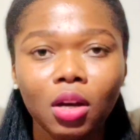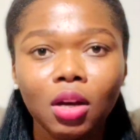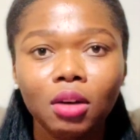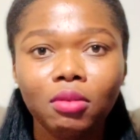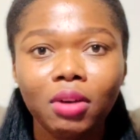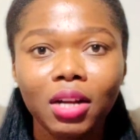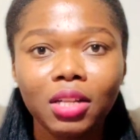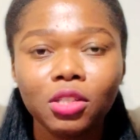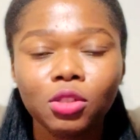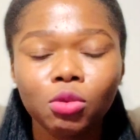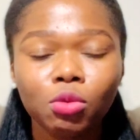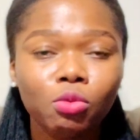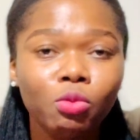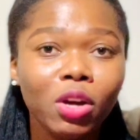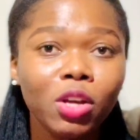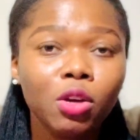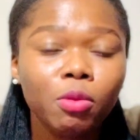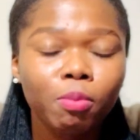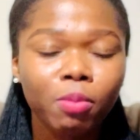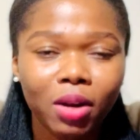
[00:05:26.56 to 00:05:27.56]
right? So where
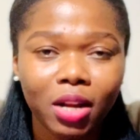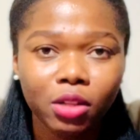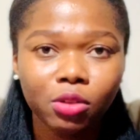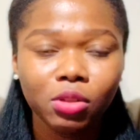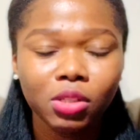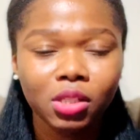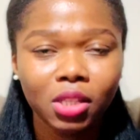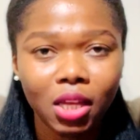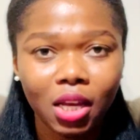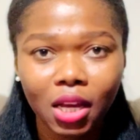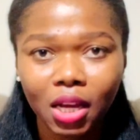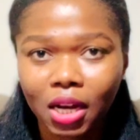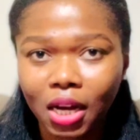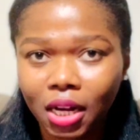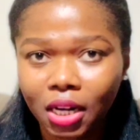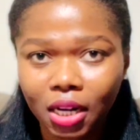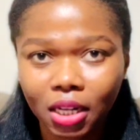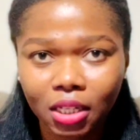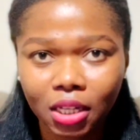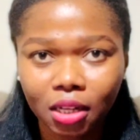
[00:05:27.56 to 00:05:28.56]
you plan to stay in
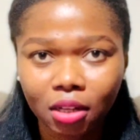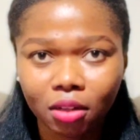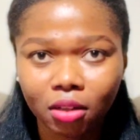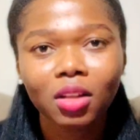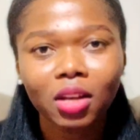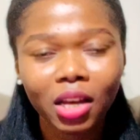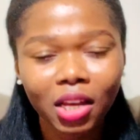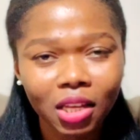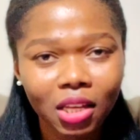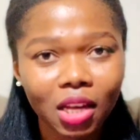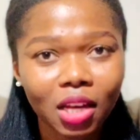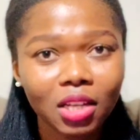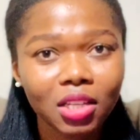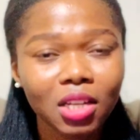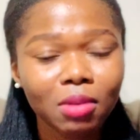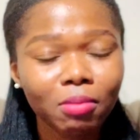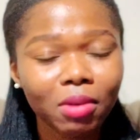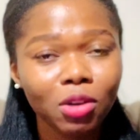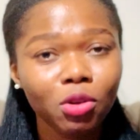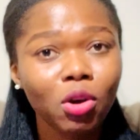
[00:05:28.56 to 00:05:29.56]
Canada, again, they
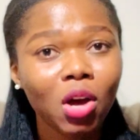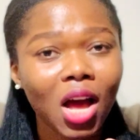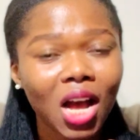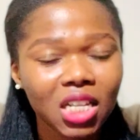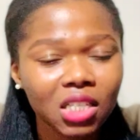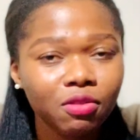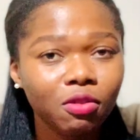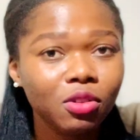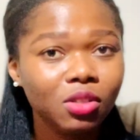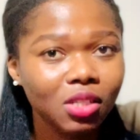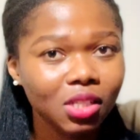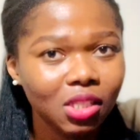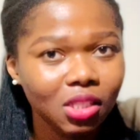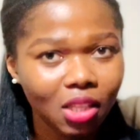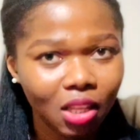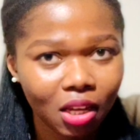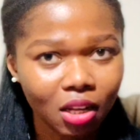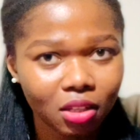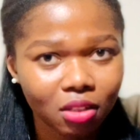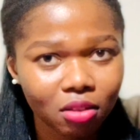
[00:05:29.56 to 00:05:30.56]
might not ask for these
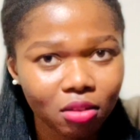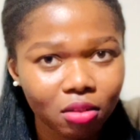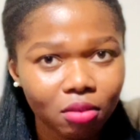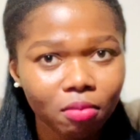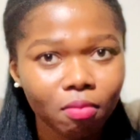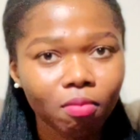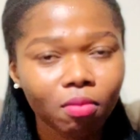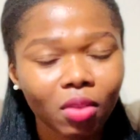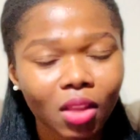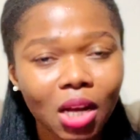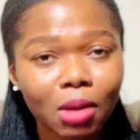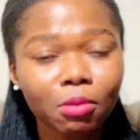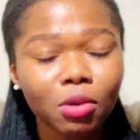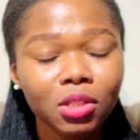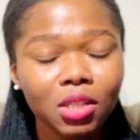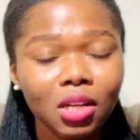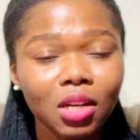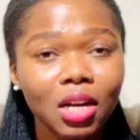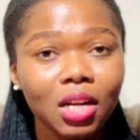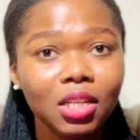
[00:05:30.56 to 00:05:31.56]
things. I'm not
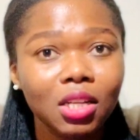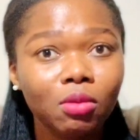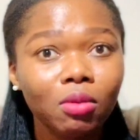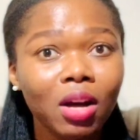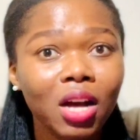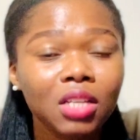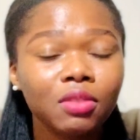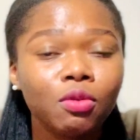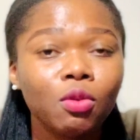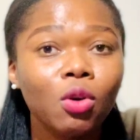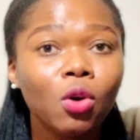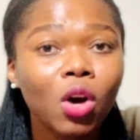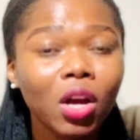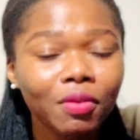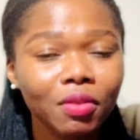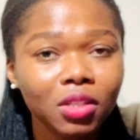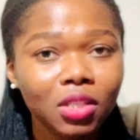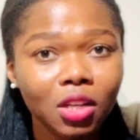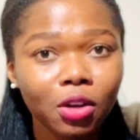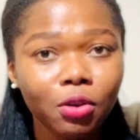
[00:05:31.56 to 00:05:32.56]
saying that they will ask for
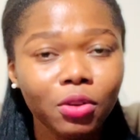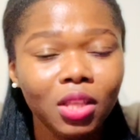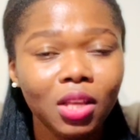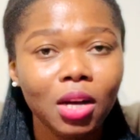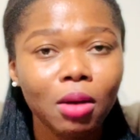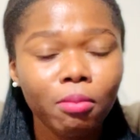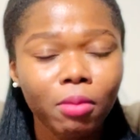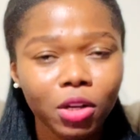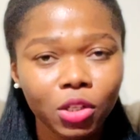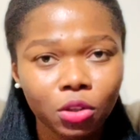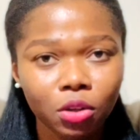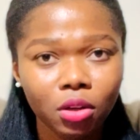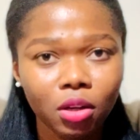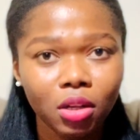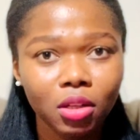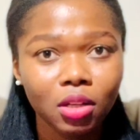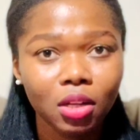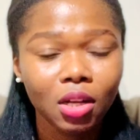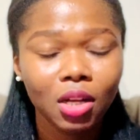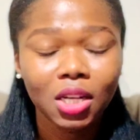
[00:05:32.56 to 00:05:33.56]
every single thing I'm
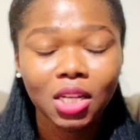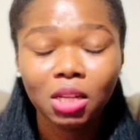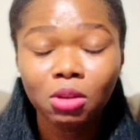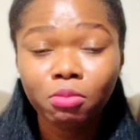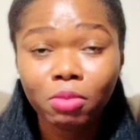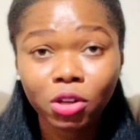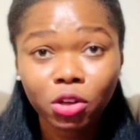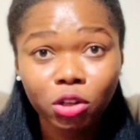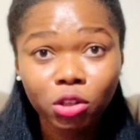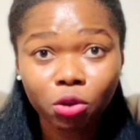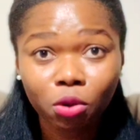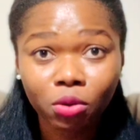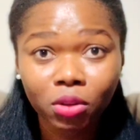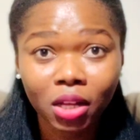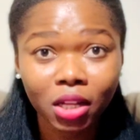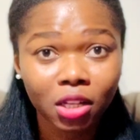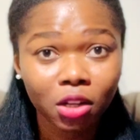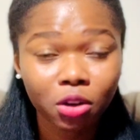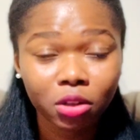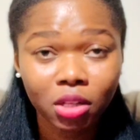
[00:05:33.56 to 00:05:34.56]
mentioning. You might just go there
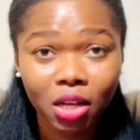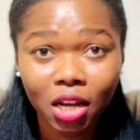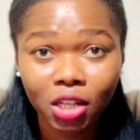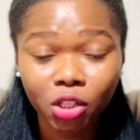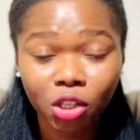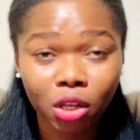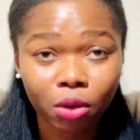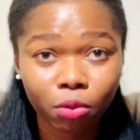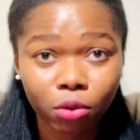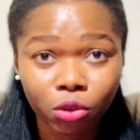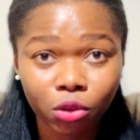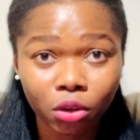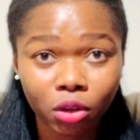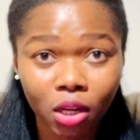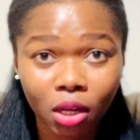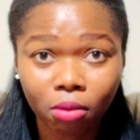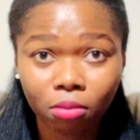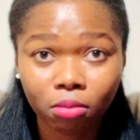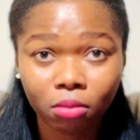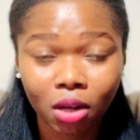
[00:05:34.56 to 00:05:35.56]
and they just ask you what's your
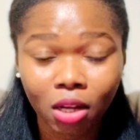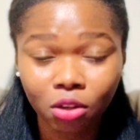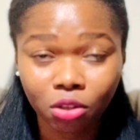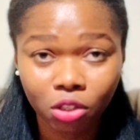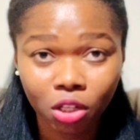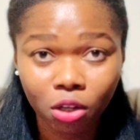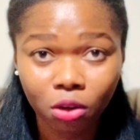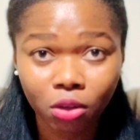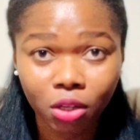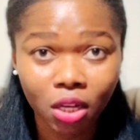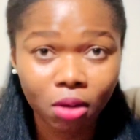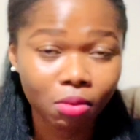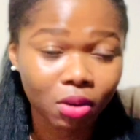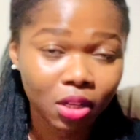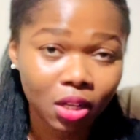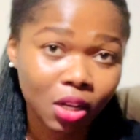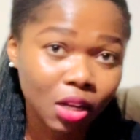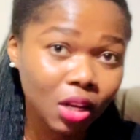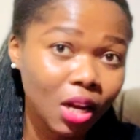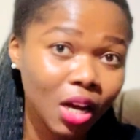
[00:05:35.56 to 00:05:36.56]
name, and you say your name, and
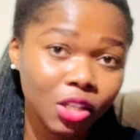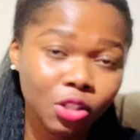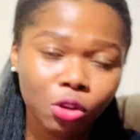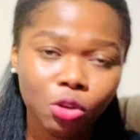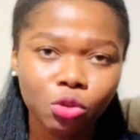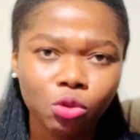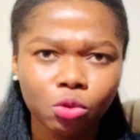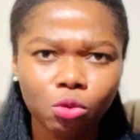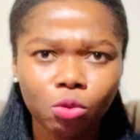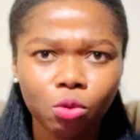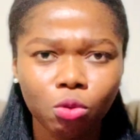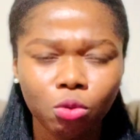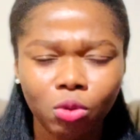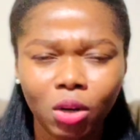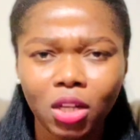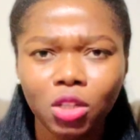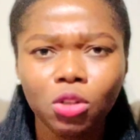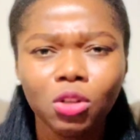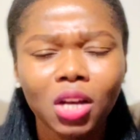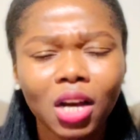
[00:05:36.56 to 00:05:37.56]
then they ask you to go,
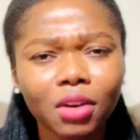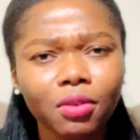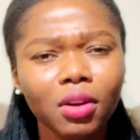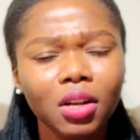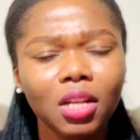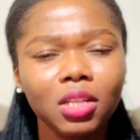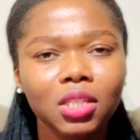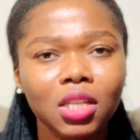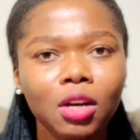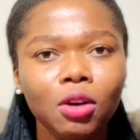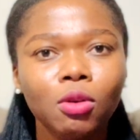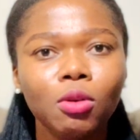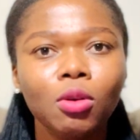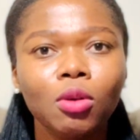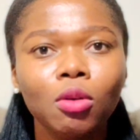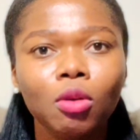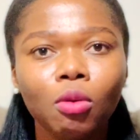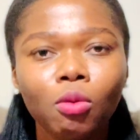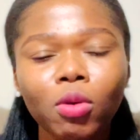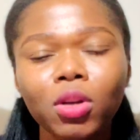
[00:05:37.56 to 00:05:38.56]
right? You can't really tell
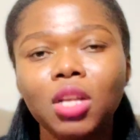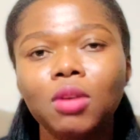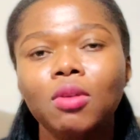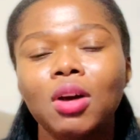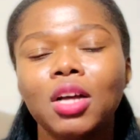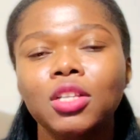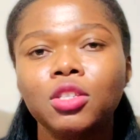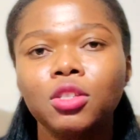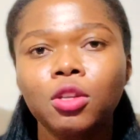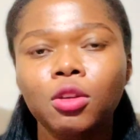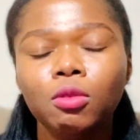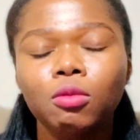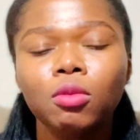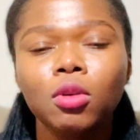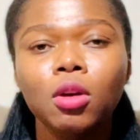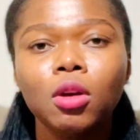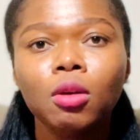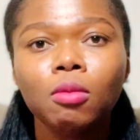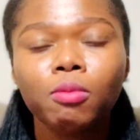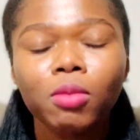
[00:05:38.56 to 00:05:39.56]
what they will ask you.
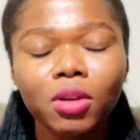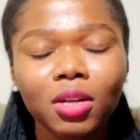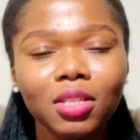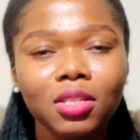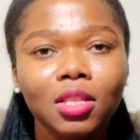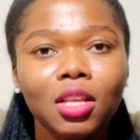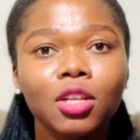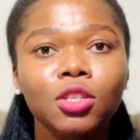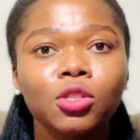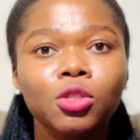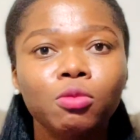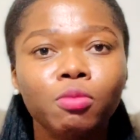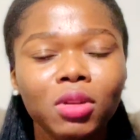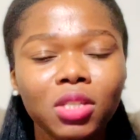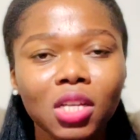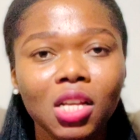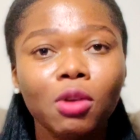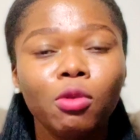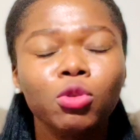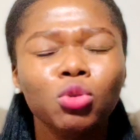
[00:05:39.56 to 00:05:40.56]
But these things you
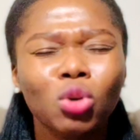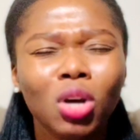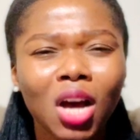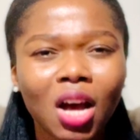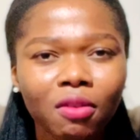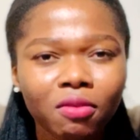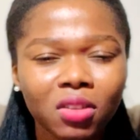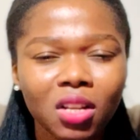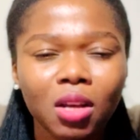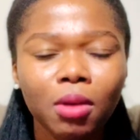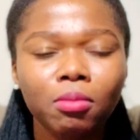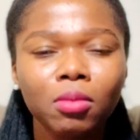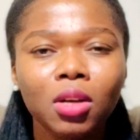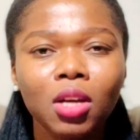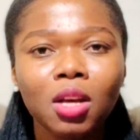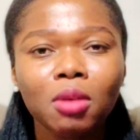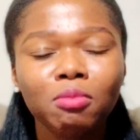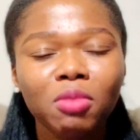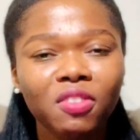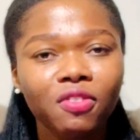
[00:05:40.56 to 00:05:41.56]
basically want to have them
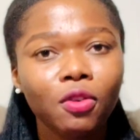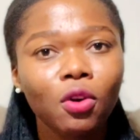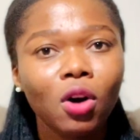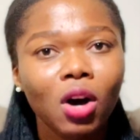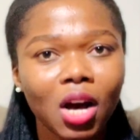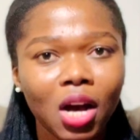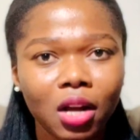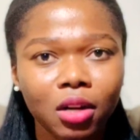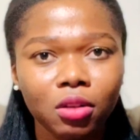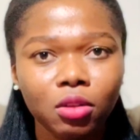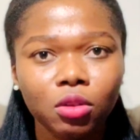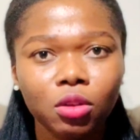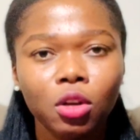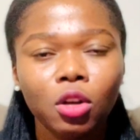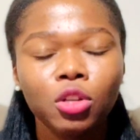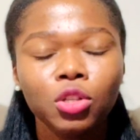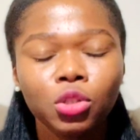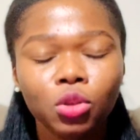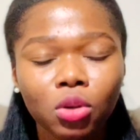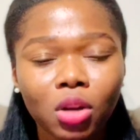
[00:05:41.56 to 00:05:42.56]
beforehand
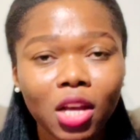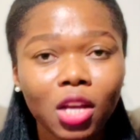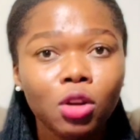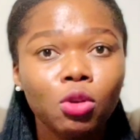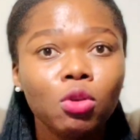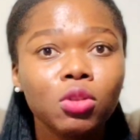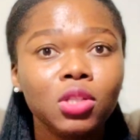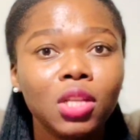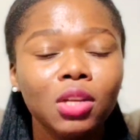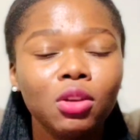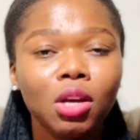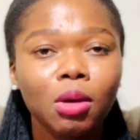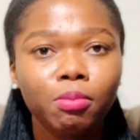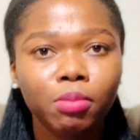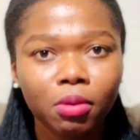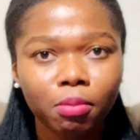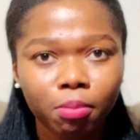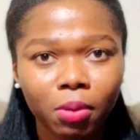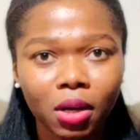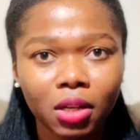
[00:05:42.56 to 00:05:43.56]
so that it looks like you're
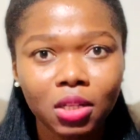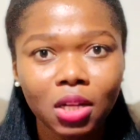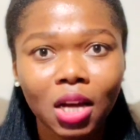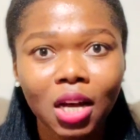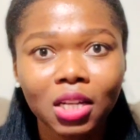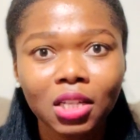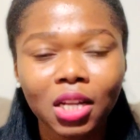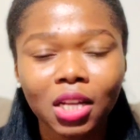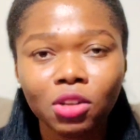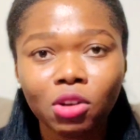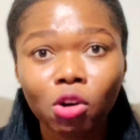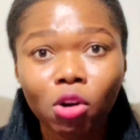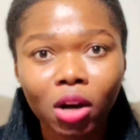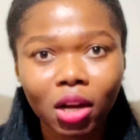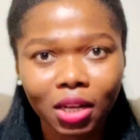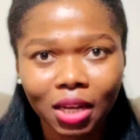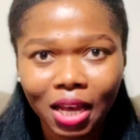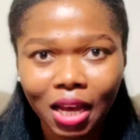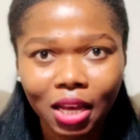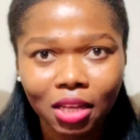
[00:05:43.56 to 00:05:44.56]
prepared and that you're
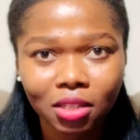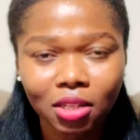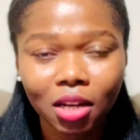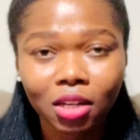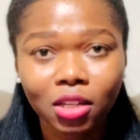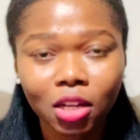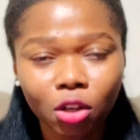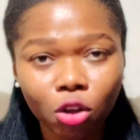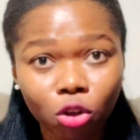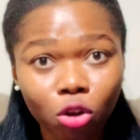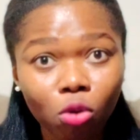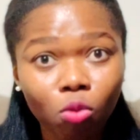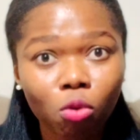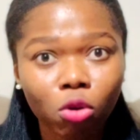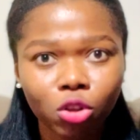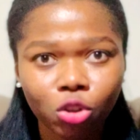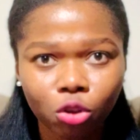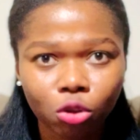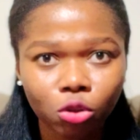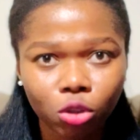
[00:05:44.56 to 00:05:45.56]
organized and that you know
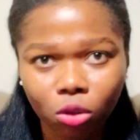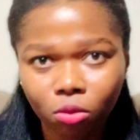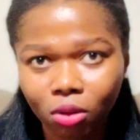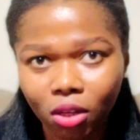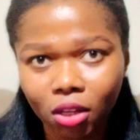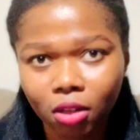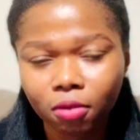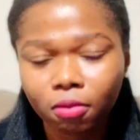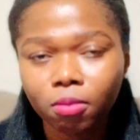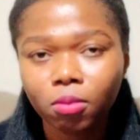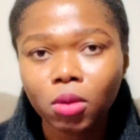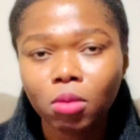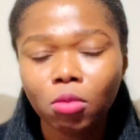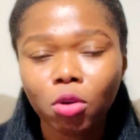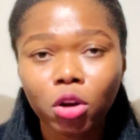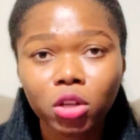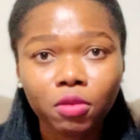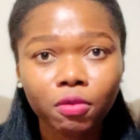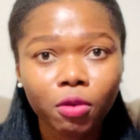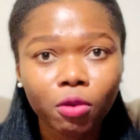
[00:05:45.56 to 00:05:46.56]
what you're doing.
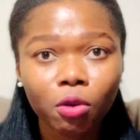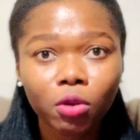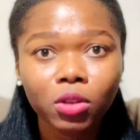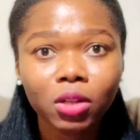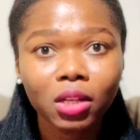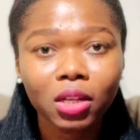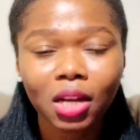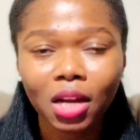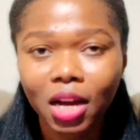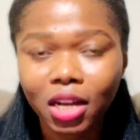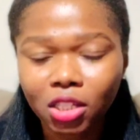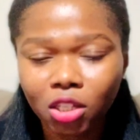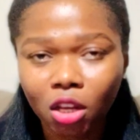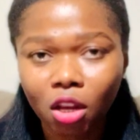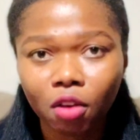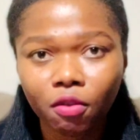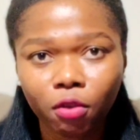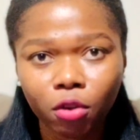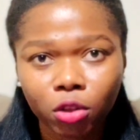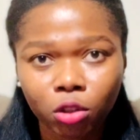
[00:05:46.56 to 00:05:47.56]
Because if you go there and they're asking
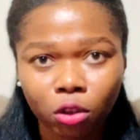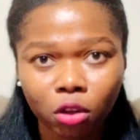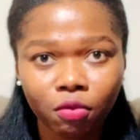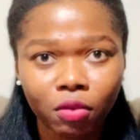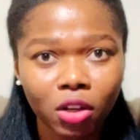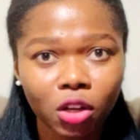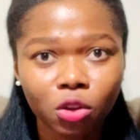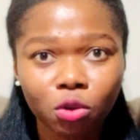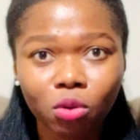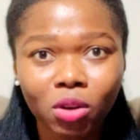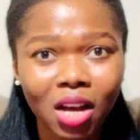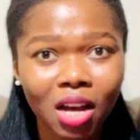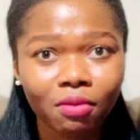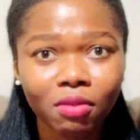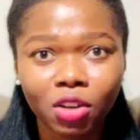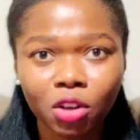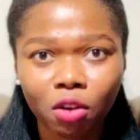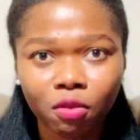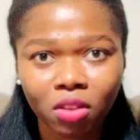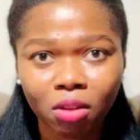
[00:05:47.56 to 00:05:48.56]
you for stuff and you don't have
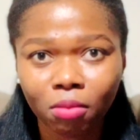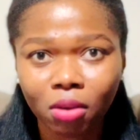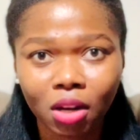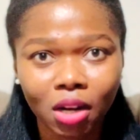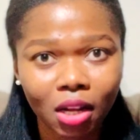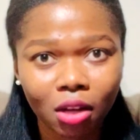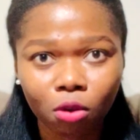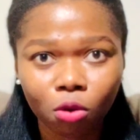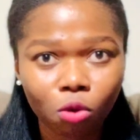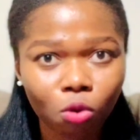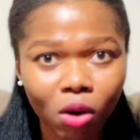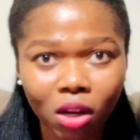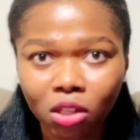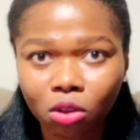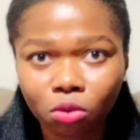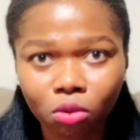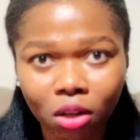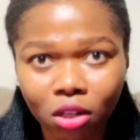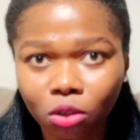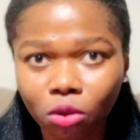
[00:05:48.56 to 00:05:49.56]
any of them, you're like, oh, I
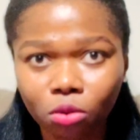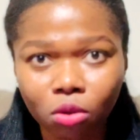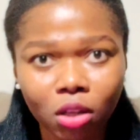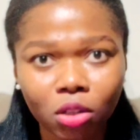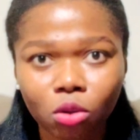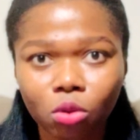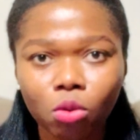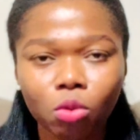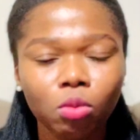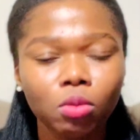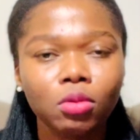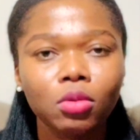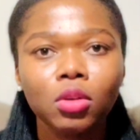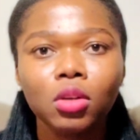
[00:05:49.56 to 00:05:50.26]
don't know, I don't know, I don't know.